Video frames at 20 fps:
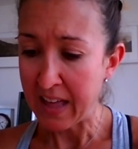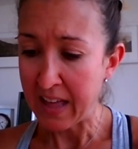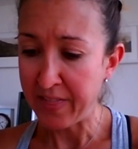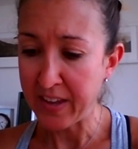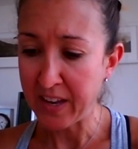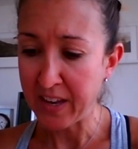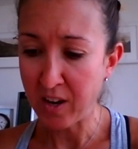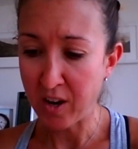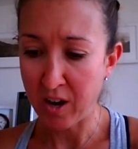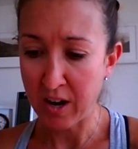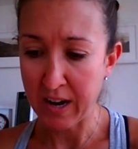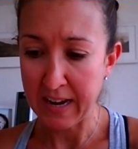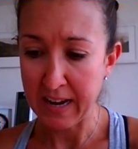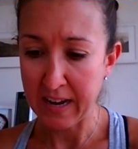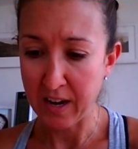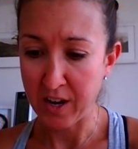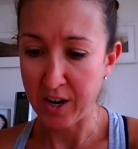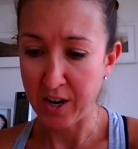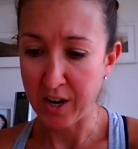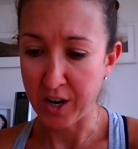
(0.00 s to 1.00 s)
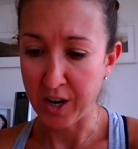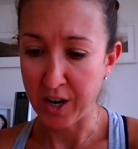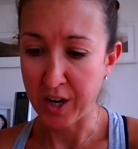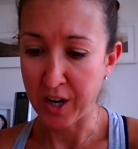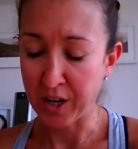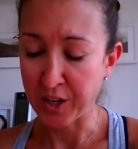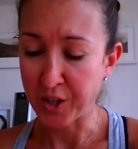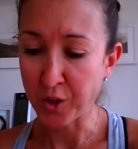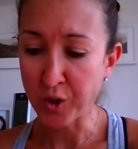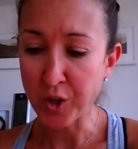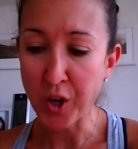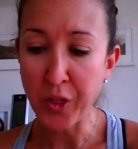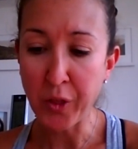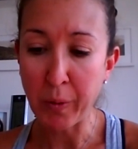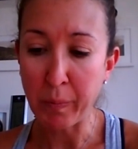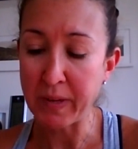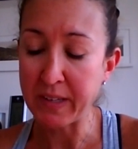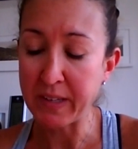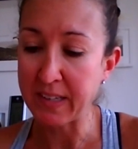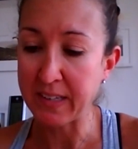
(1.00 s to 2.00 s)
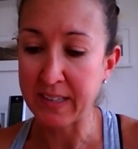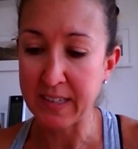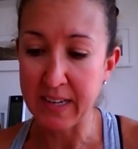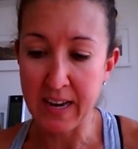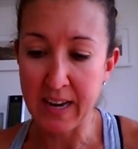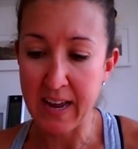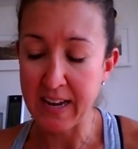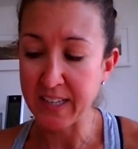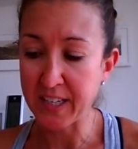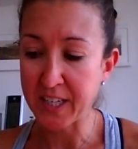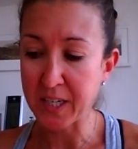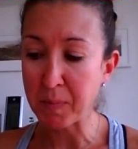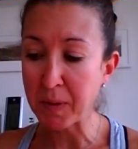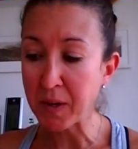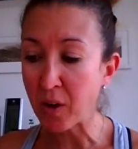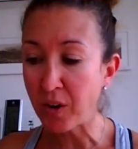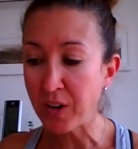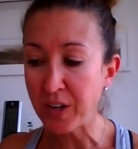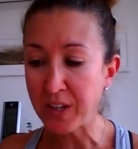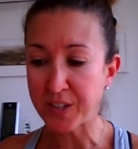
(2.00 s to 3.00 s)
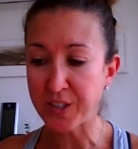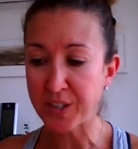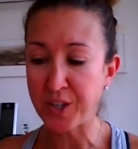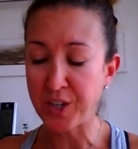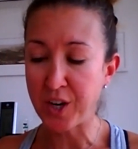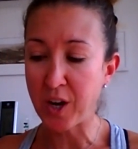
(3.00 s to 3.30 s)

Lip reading: And then I took on the business, and to be honest,